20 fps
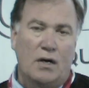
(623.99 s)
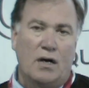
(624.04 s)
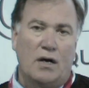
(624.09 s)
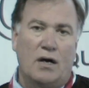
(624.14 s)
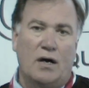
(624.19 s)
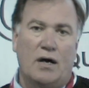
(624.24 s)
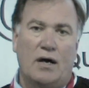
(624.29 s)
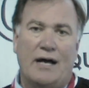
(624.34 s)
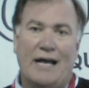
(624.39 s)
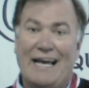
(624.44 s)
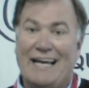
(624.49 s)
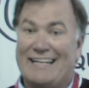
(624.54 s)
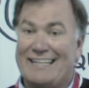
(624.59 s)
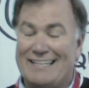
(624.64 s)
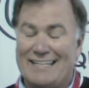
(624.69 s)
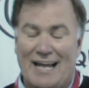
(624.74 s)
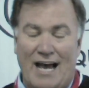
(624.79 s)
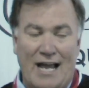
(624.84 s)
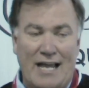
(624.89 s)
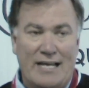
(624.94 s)
At
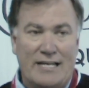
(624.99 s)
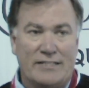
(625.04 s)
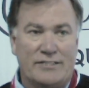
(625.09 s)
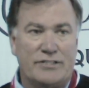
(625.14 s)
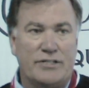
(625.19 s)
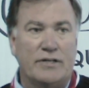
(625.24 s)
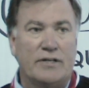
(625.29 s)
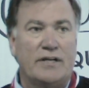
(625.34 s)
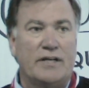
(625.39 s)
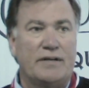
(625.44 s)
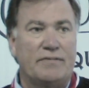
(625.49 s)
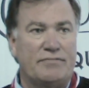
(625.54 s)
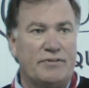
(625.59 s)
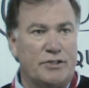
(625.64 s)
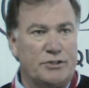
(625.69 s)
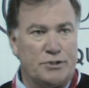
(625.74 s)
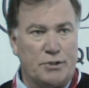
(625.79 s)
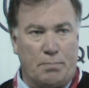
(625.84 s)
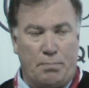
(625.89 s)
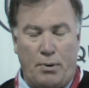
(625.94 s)
night, if
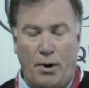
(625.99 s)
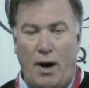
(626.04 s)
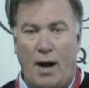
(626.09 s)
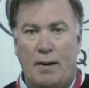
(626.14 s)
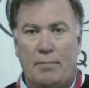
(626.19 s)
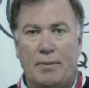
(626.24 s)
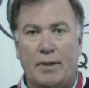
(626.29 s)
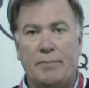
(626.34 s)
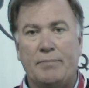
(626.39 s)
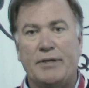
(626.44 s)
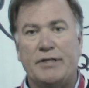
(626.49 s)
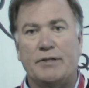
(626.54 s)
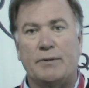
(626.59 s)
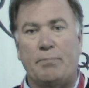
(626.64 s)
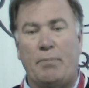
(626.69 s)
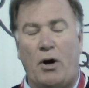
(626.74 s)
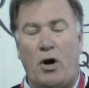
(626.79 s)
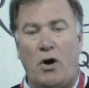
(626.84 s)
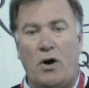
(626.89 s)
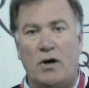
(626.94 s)
there's a problem in the
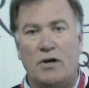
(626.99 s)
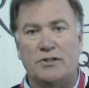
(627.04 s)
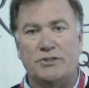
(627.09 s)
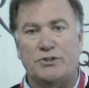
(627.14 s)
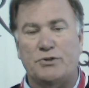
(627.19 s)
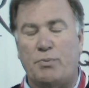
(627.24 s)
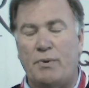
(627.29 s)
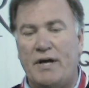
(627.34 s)
barns,